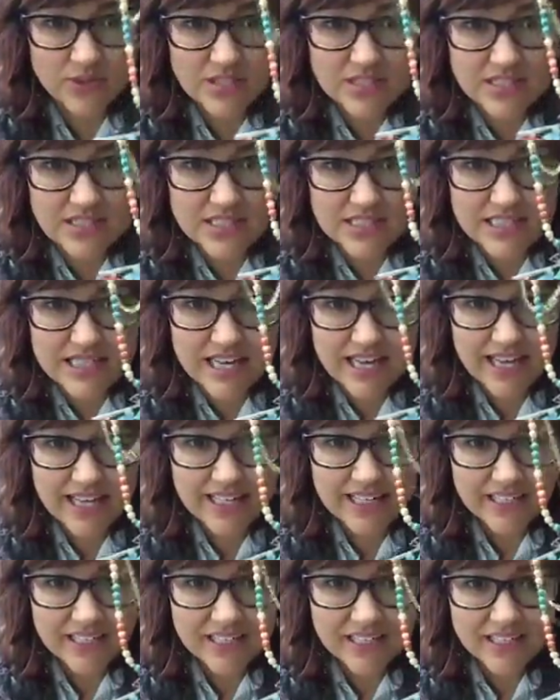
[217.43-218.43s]

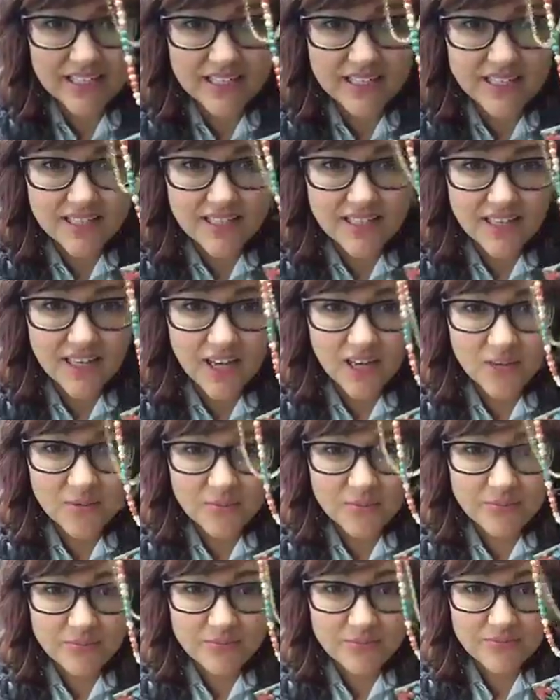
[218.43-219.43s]
instead. Oh,
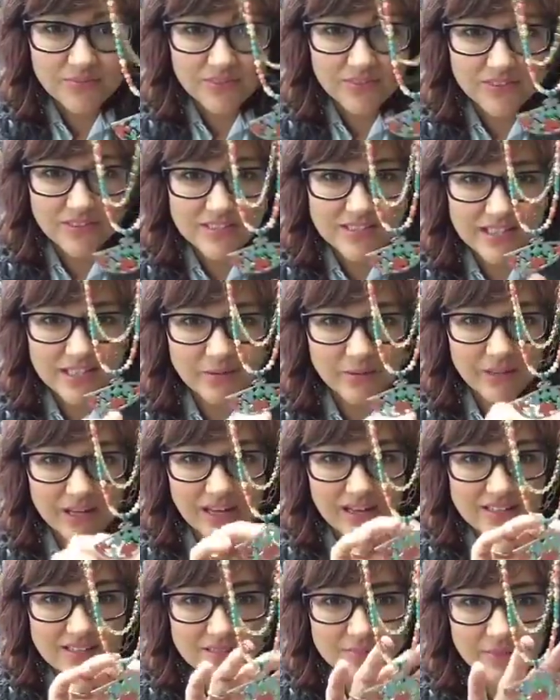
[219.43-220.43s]
looks like we
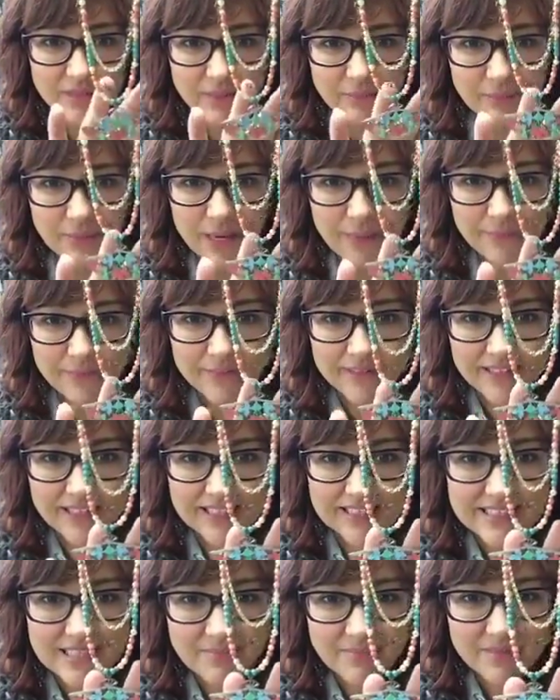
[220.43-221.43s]
got somebody popping
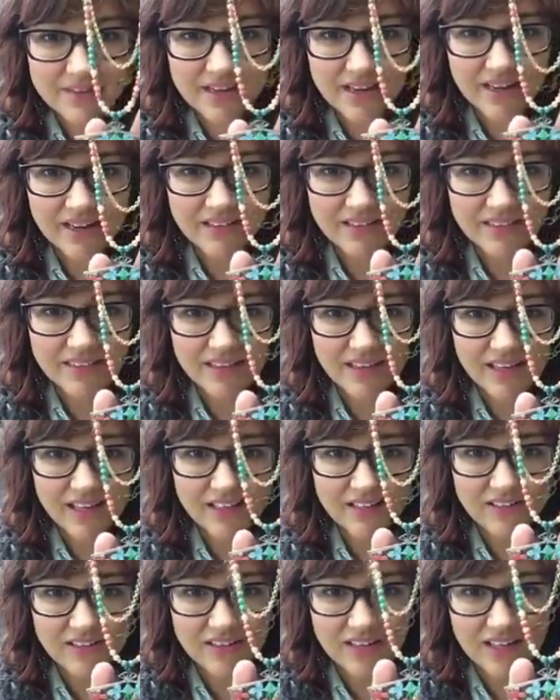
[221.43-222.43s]
links up there.
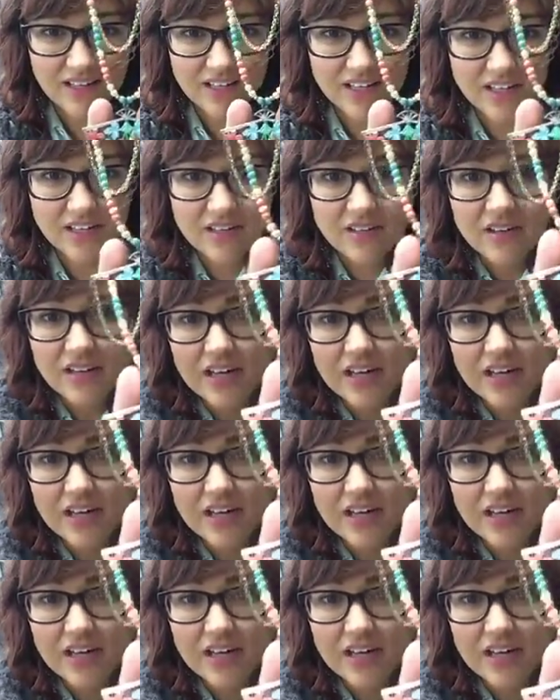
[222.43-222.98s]
Thank you, thank you.